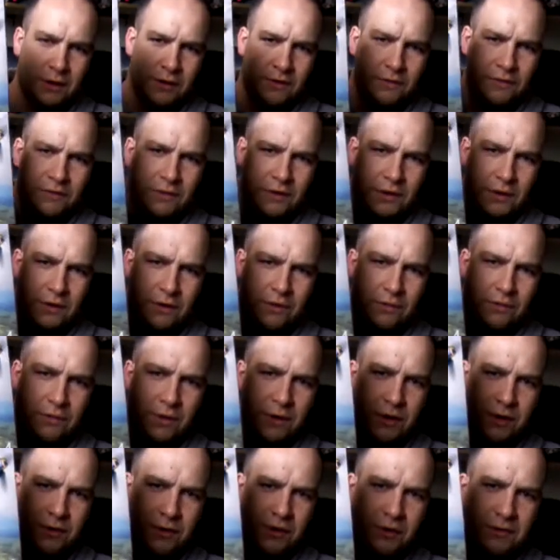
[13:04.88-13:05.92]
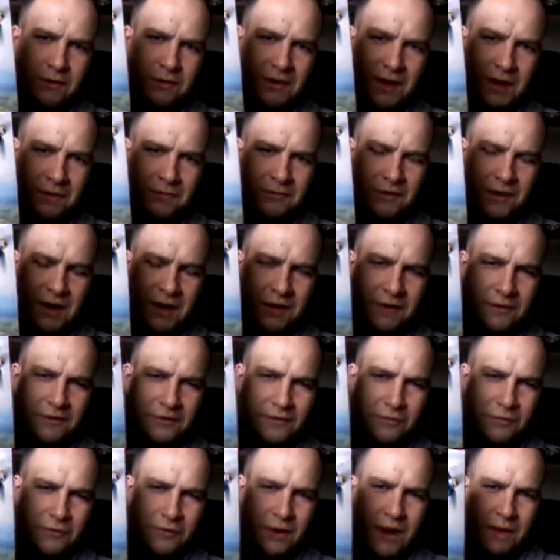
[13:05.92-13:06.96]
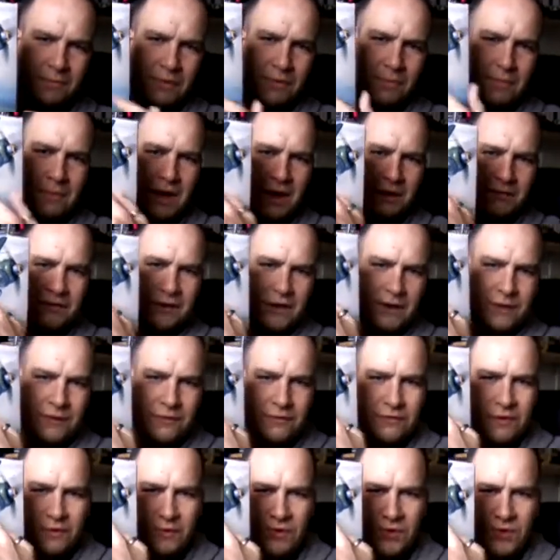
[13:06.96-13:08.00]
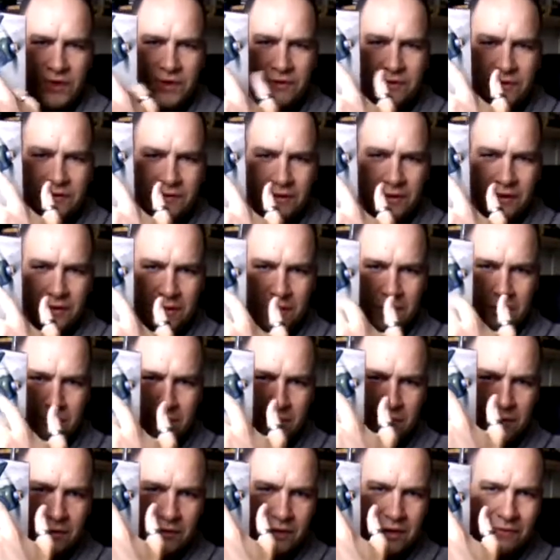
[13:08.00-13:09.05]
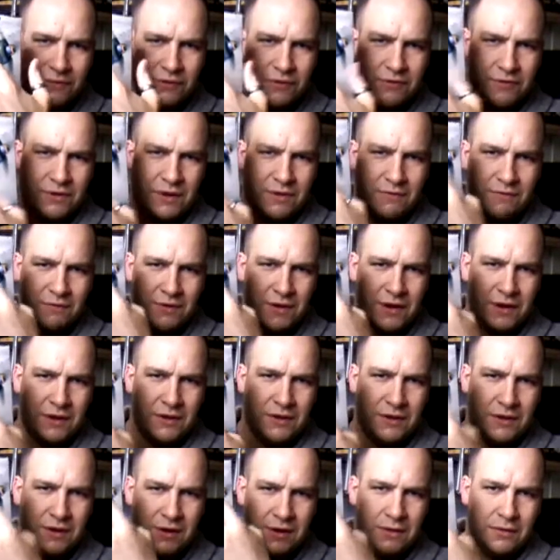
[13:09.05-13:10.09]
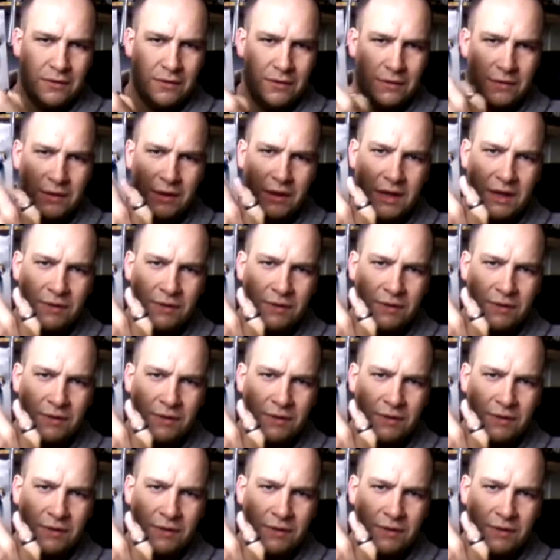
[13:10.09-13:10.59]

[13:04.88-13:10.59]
So the only downside is I'm crap at masking, so all this is I'm gonna have to try and find an